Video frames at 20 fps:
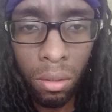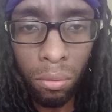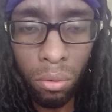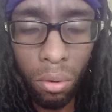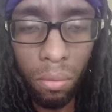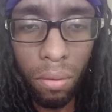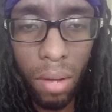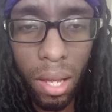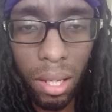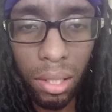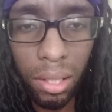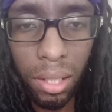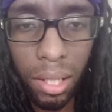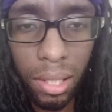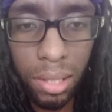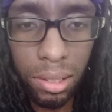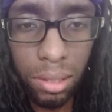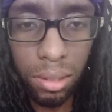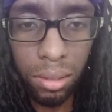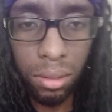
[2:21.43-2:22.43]

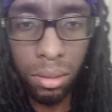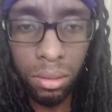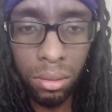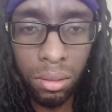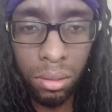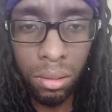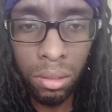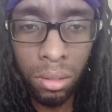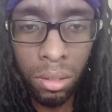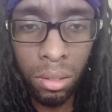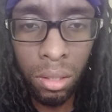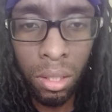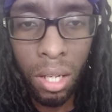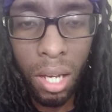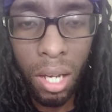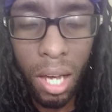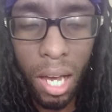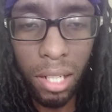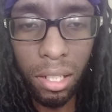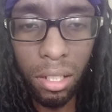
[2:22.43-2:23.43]
validation.
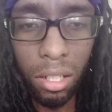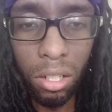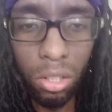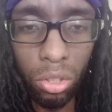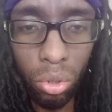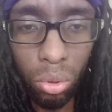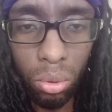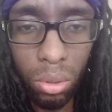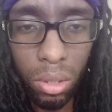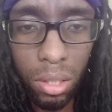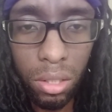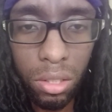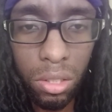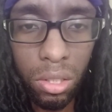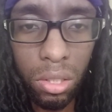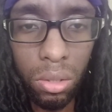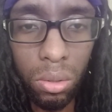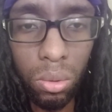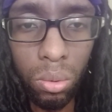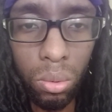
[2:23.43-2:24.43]
I didn't do it
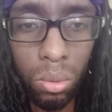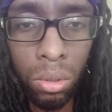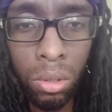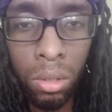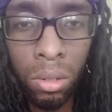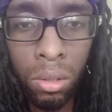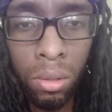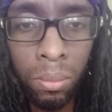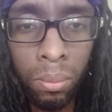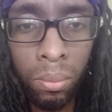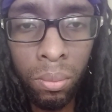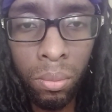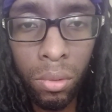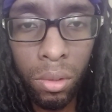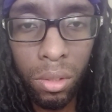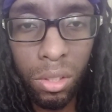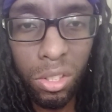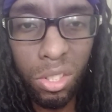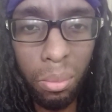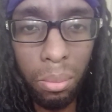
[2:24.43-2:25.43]

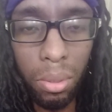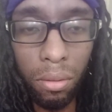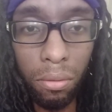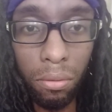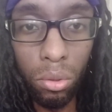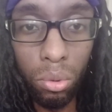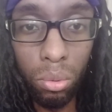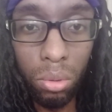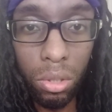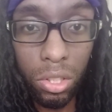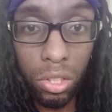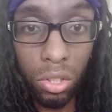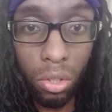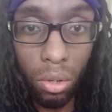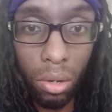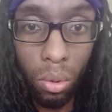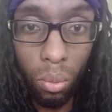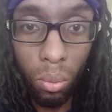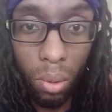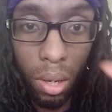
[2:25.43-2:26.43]
to be viewed a
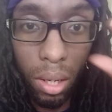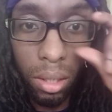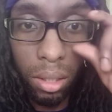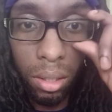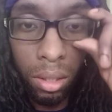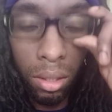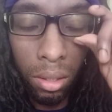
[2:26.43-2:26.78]
certain way